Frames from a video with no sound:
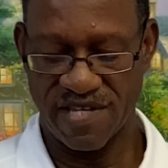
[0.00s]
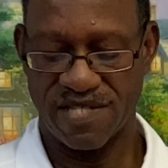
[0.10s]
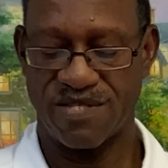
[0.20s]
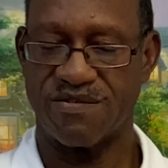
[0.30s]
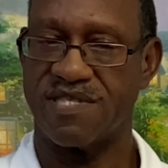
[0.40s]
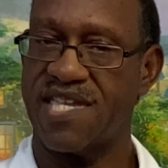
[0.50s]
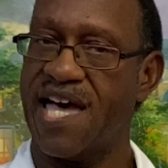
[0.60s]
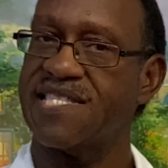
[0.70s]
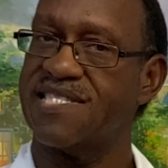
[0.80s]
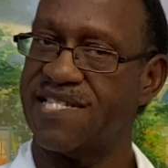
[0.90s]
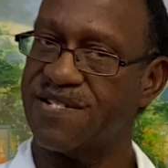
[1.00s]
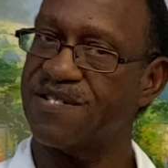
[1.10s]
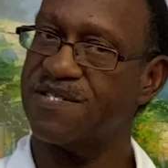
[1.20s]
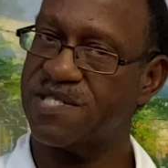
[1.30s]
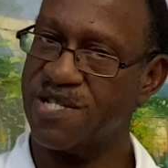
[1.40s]
Do not litter
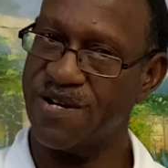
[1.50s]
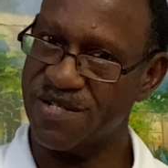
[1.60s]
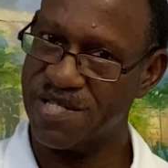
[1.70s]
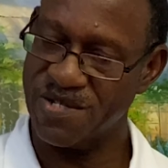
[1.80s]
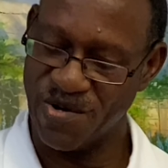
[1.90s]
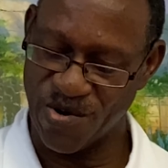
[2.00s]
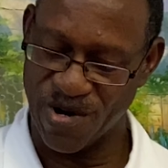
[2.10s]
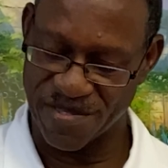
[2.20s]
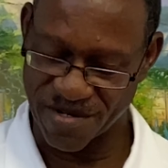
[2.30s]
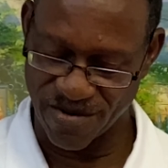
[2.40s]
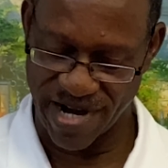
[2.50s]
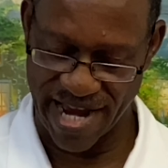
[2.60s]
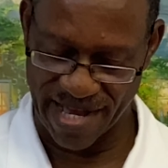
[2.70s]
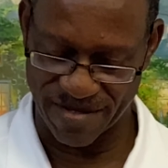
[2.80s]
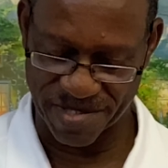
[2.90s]
the church or the
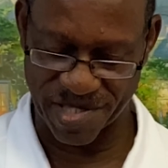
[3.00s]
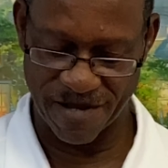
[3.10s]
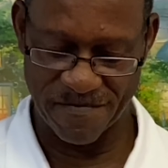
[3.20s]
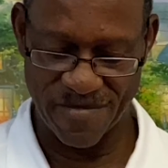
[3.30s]
grounds.